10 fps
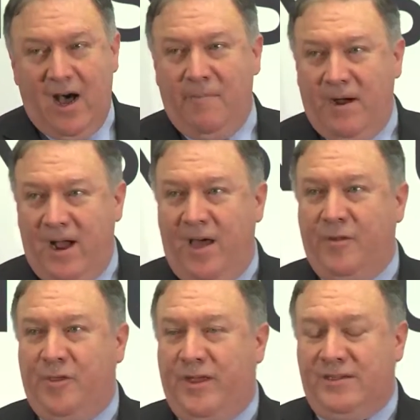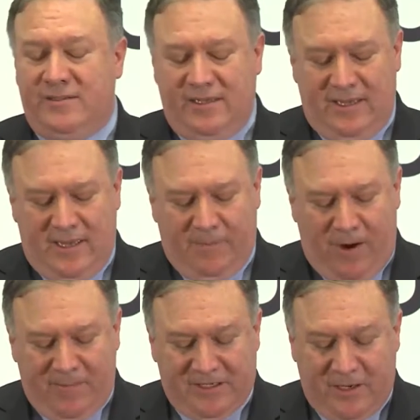Among other things, he
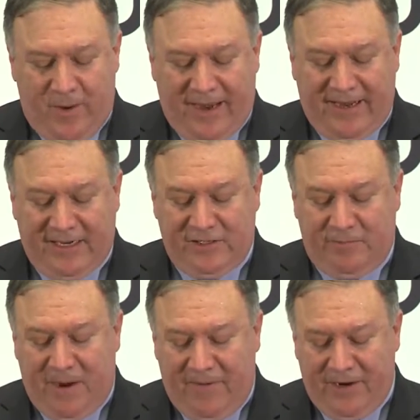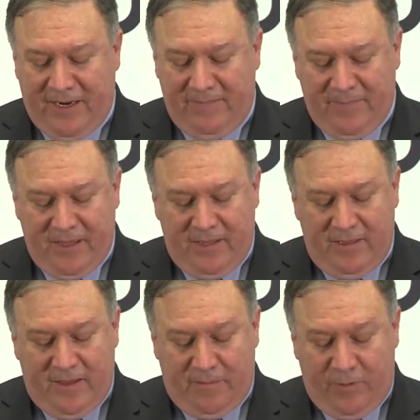promised the eradication of poverty,
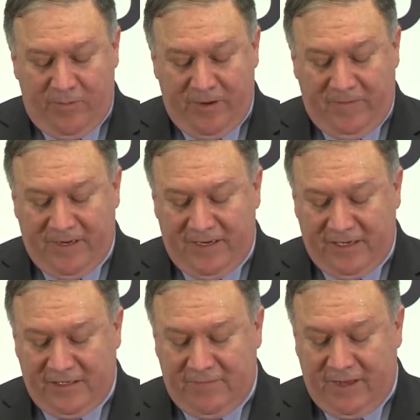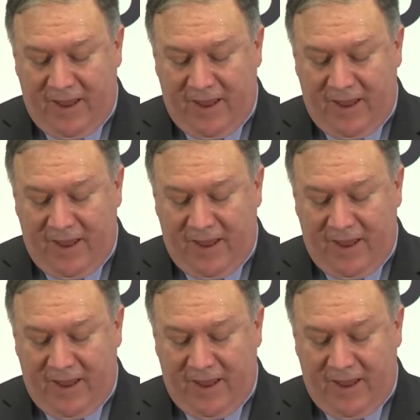the improvement of condition of the